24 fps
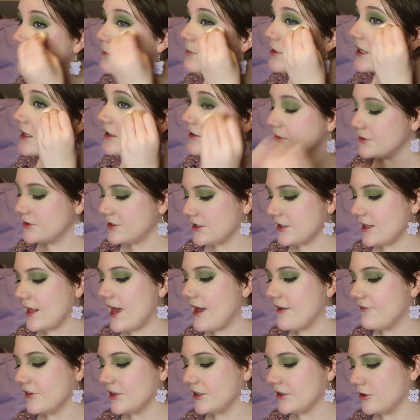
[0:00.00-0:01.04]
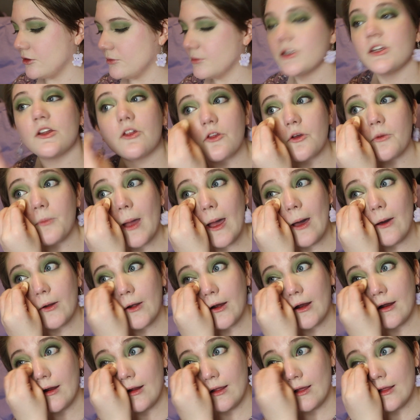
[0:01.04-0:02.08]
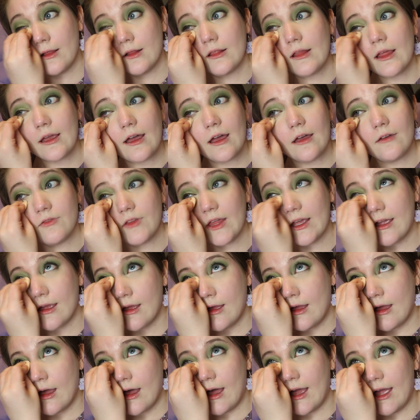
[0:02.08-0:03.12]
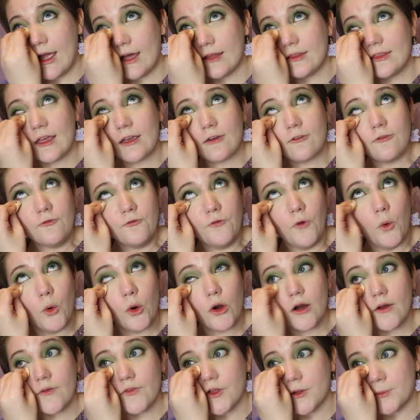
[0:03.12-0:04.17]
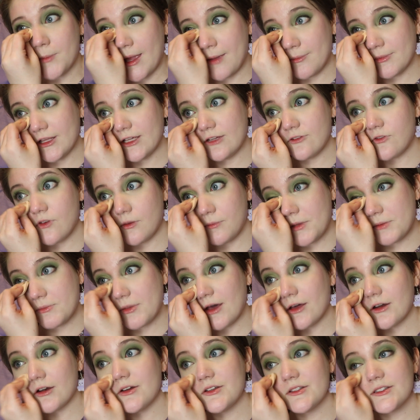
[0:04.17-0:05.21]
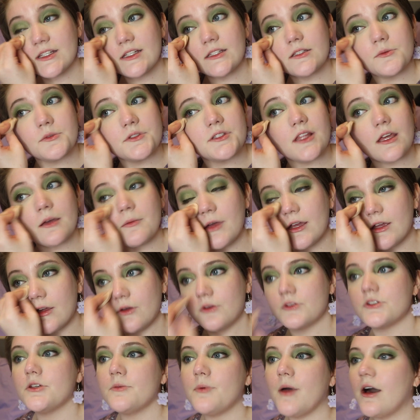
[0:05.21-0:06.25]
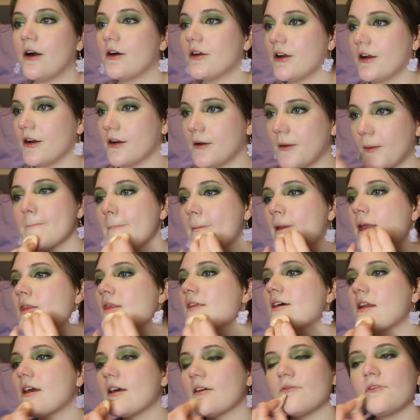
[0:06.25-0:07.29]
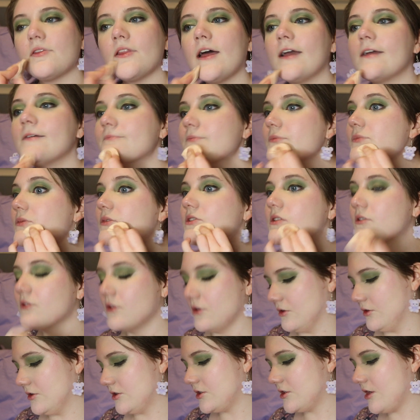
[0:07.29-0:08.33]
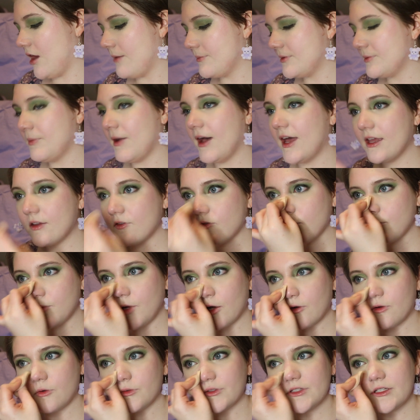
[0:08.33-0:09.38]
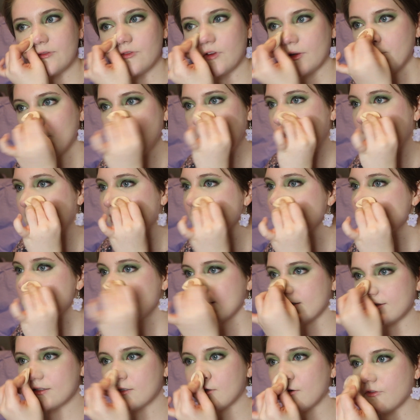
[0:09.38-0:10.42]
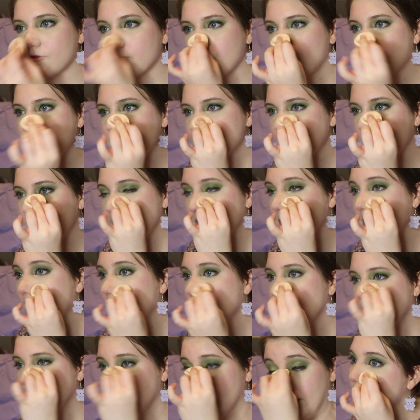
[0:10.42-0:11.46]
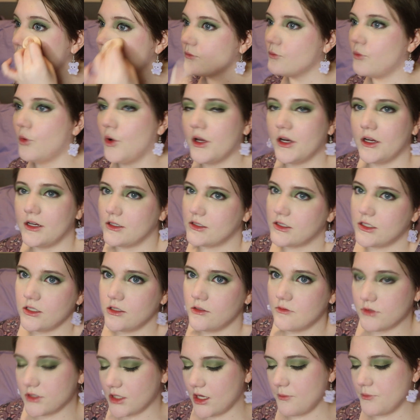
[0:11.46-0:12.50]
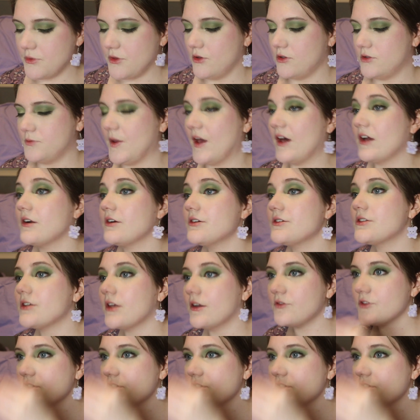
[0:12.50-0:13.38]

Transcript: but I do still have a little bit of their powder. Like, I have like 4 of their Maybelline Fit Me powders because it was like my go-to powder. And then I've like stopped buying from not cruelty-free brands. And so, of course, I've been wanting to use up those powders, so I've